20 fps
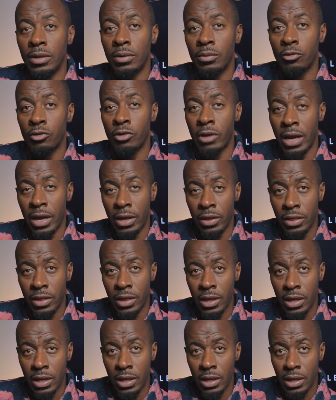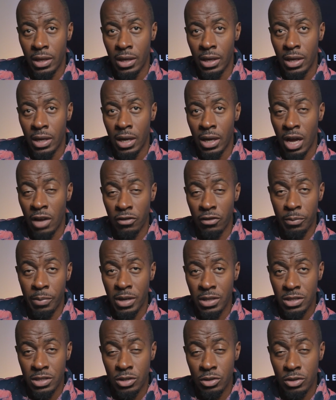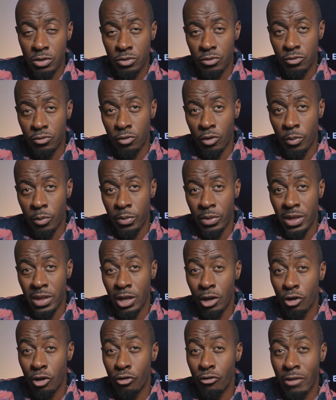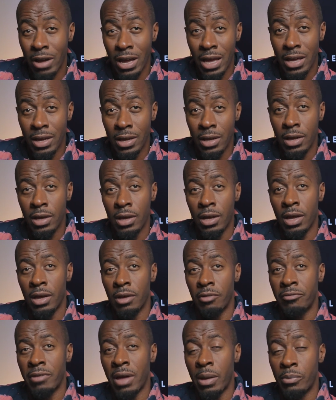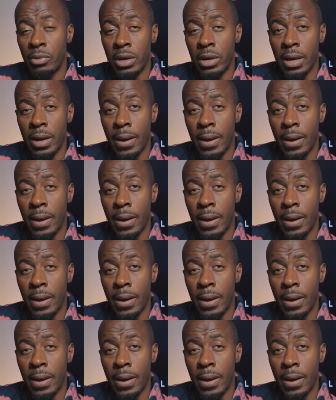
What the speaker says: creating the cover buttons from the grey fabric.